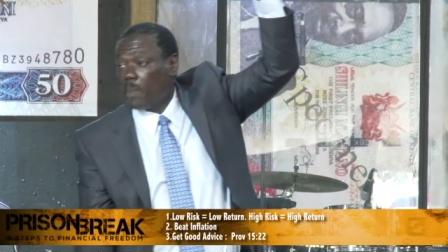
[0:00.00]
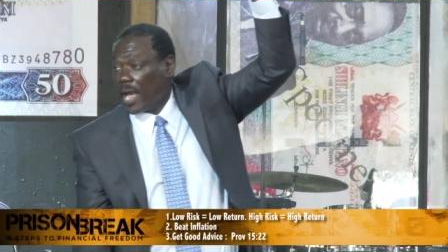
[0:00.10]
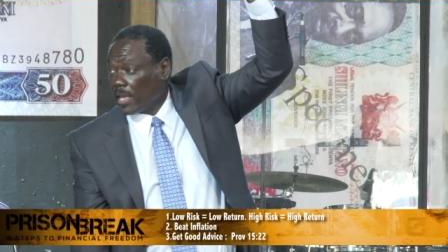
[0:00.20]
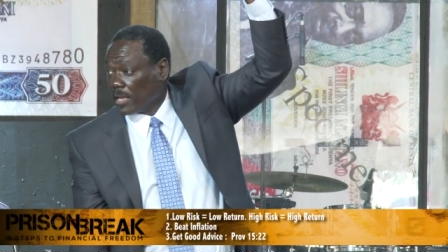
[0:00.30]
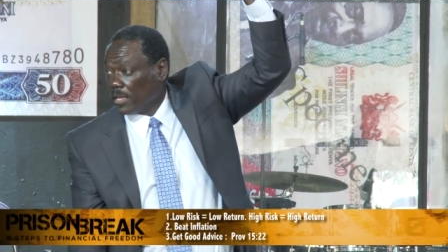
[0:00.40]
is
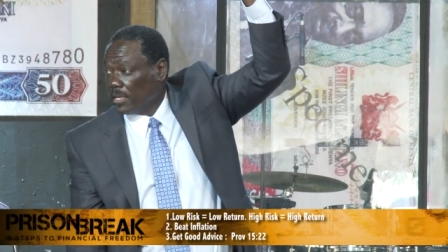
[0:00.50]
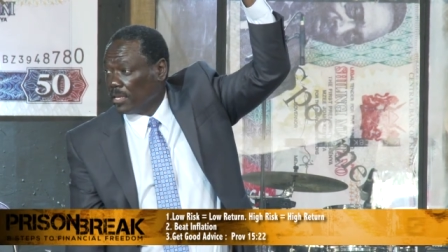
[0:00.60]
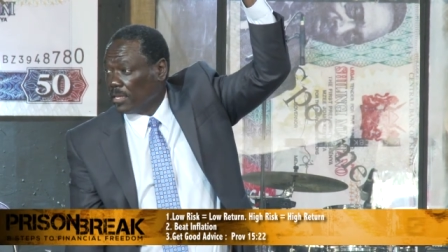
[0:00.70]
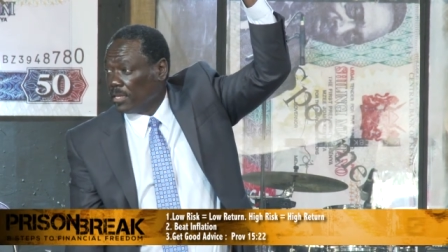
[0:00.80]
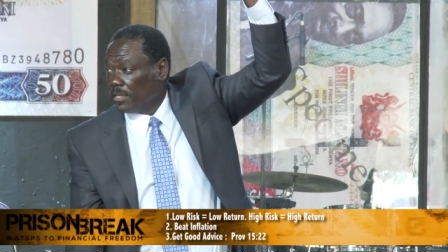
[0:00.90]
buying,
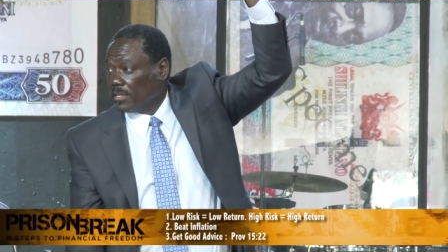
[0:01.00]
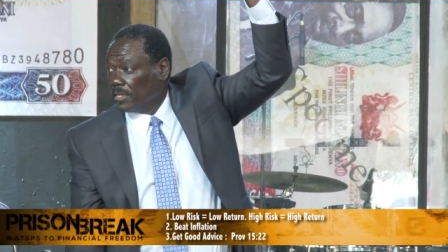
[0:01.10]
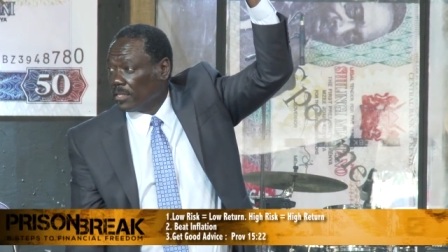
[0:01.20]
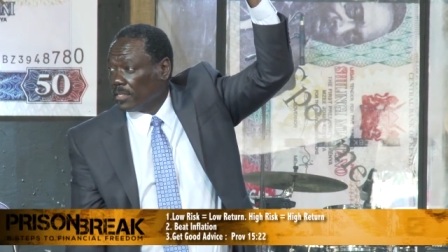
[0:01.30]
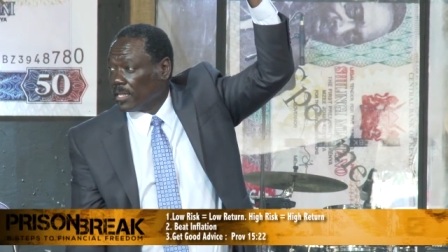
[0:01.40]

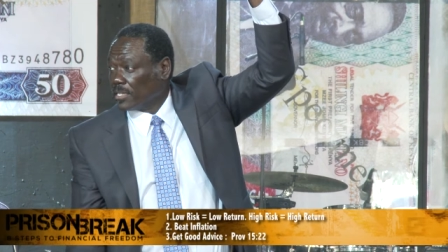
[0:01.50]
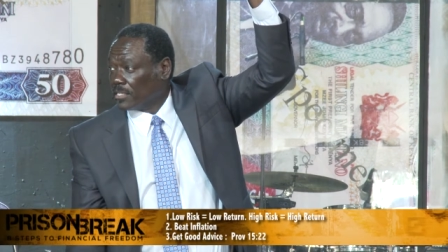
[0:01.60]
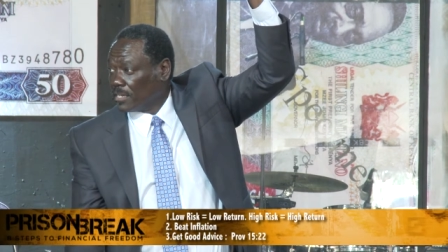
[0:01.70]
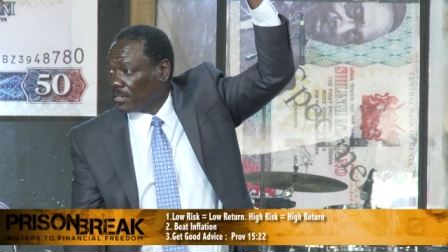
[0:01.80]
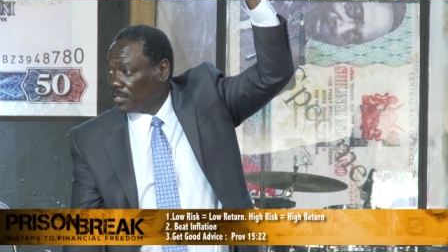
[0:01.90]
that
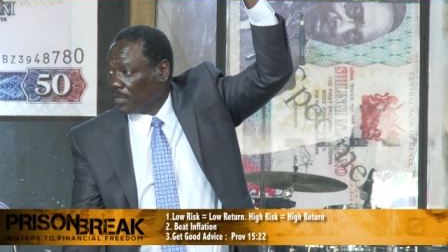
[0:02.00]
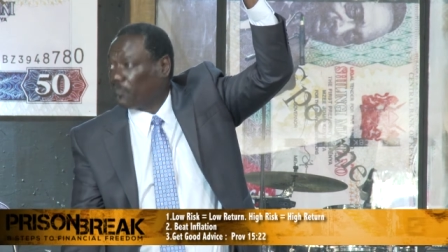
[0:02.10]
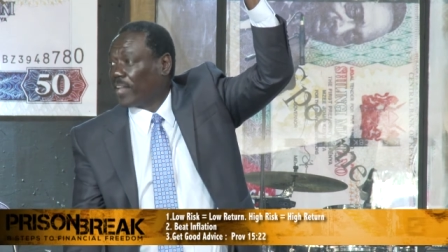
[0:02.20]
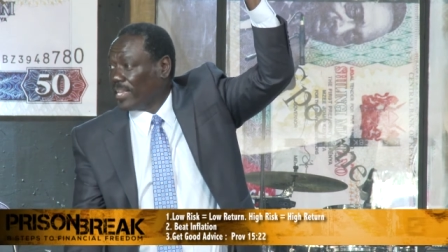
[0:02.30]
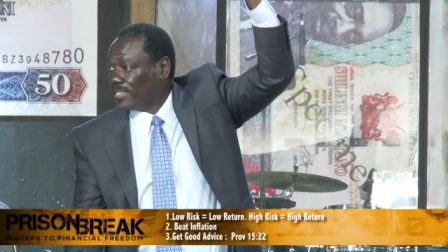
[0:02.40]
is
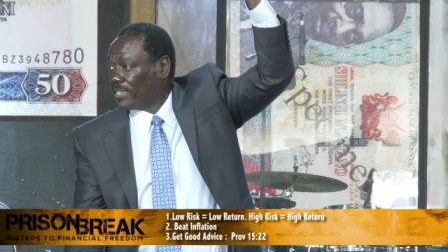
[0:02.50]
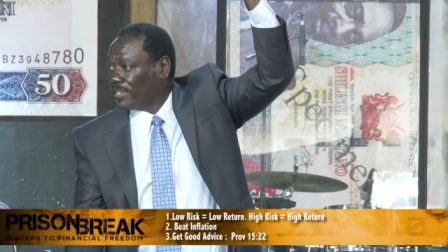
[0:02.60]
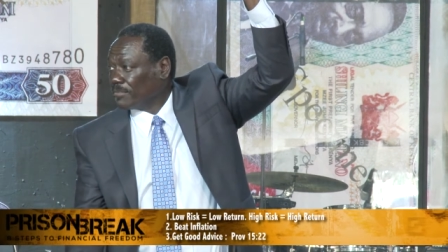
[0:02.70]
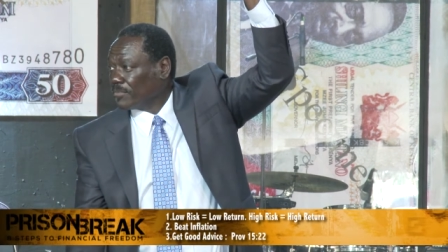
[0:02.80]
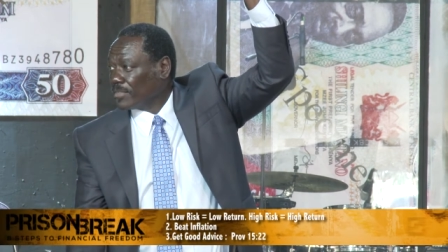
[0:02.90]
deflated.
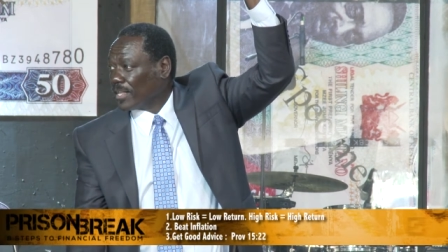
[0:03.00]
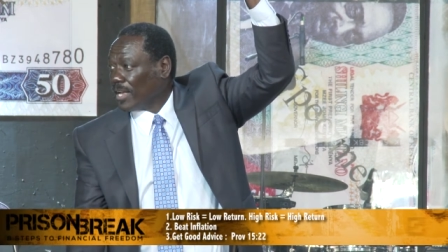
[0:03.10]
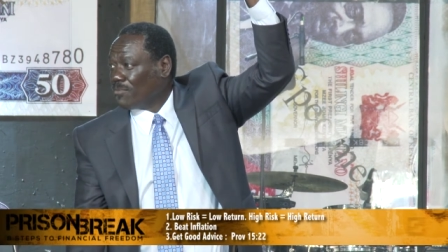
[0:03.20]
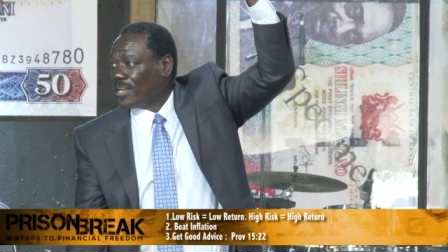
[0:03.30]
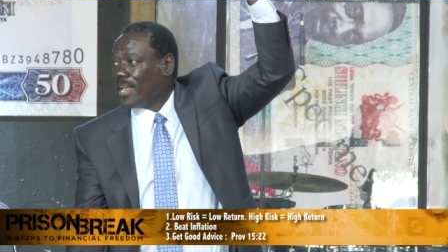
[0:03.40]

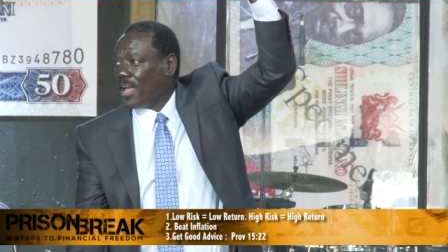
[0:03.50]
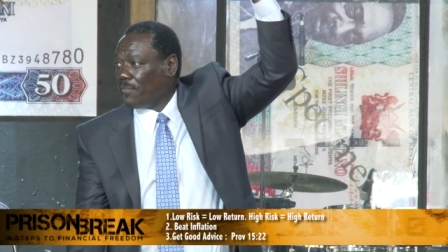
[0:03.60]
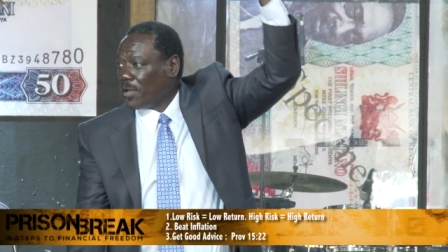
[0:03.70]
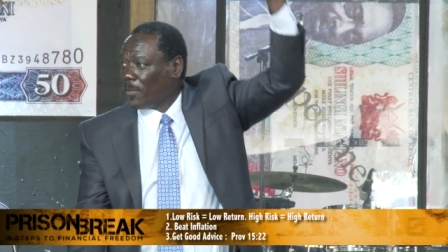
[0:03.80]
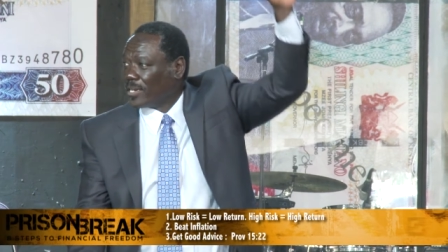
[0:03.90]
And when
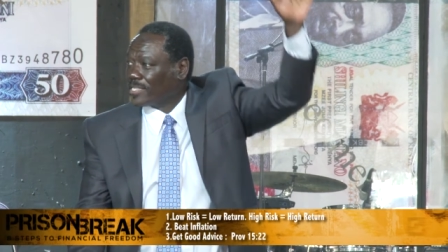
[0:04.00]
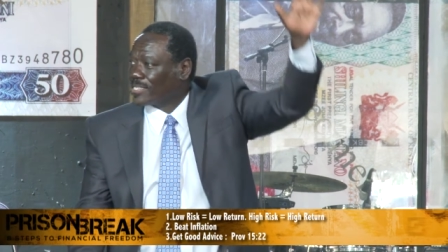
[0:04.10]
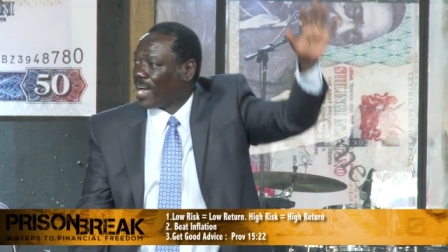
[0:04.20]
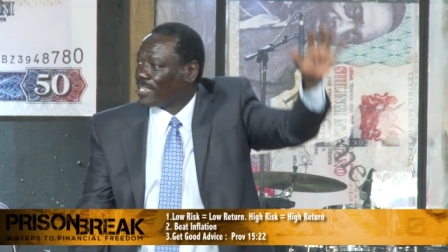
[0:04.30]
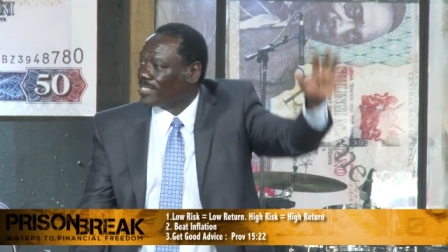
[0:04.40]
everybody
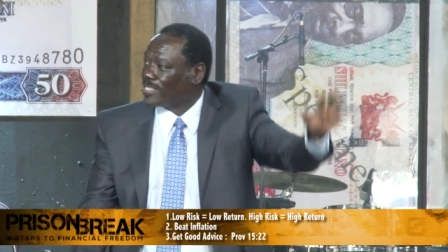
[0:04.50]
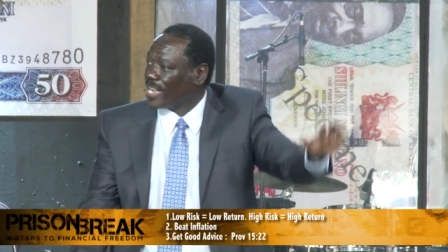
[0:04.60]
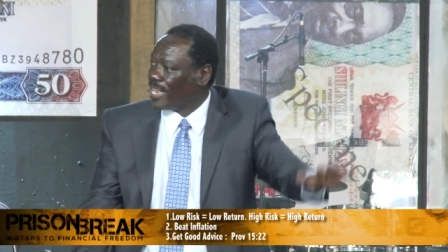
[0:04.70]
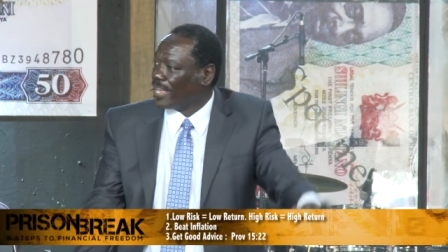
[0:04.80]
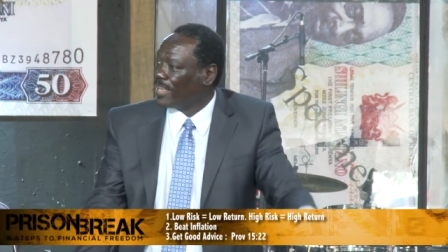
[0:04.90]
starts
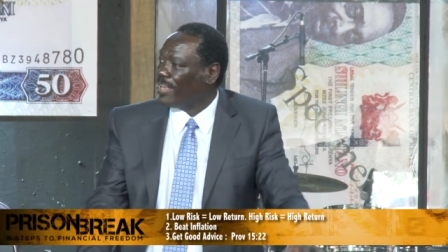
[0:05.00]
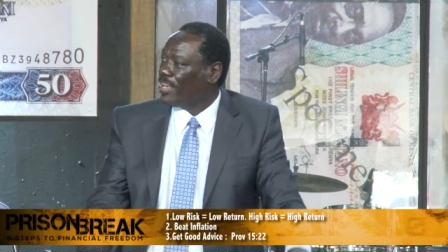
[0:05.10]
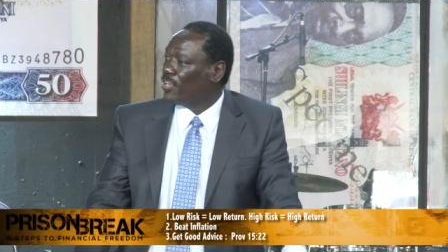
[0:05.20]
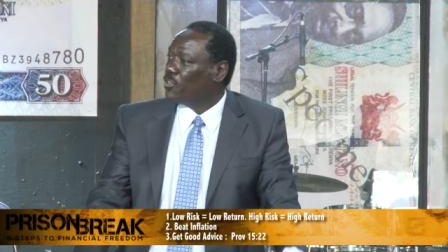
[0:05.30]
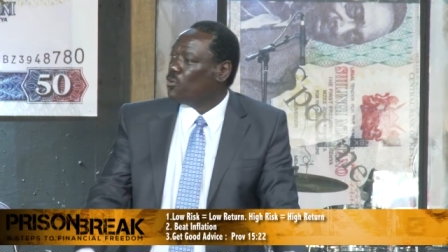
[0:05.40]
selling,
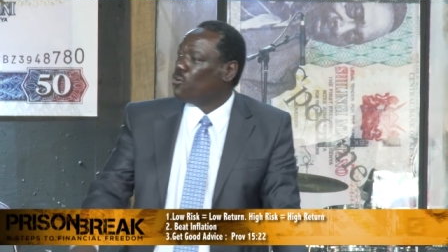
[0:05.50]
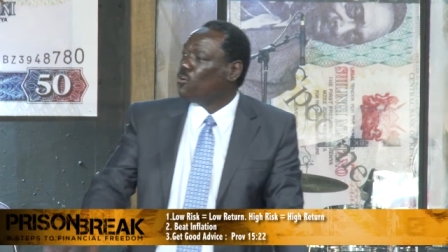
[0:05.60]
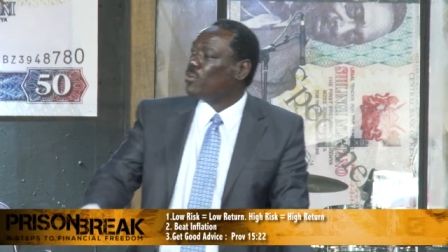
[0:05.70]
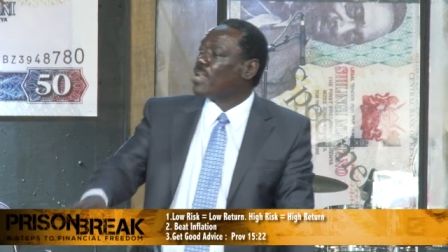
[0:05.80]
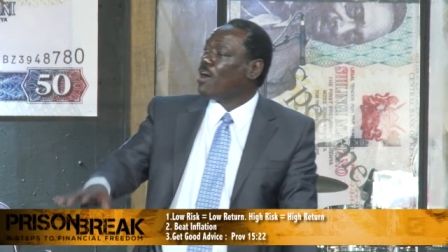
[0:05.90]

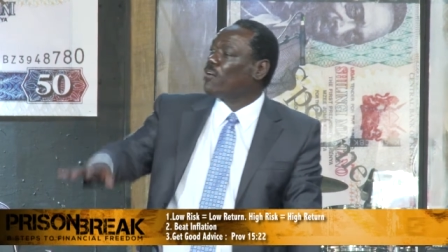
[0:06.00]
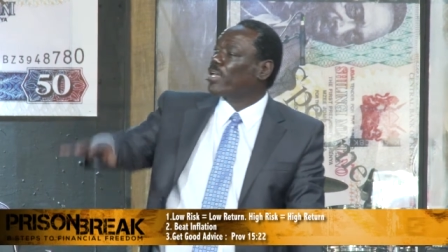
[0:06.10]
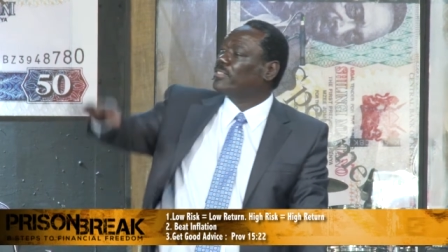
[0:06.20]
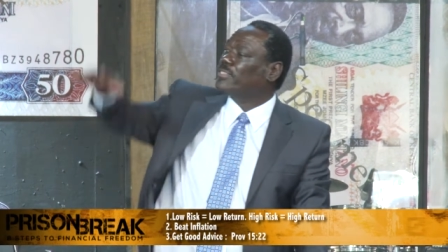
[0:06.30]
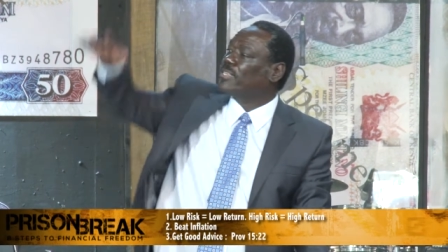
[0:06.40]
you now
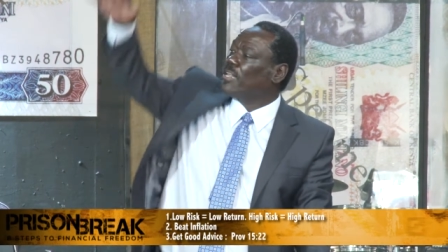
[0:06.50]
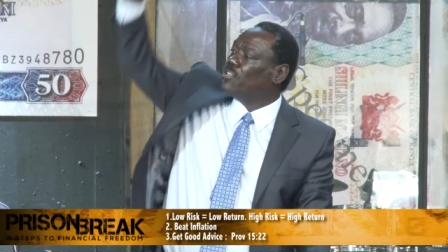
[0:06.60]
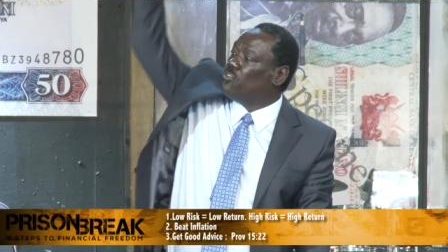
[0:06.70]
can sell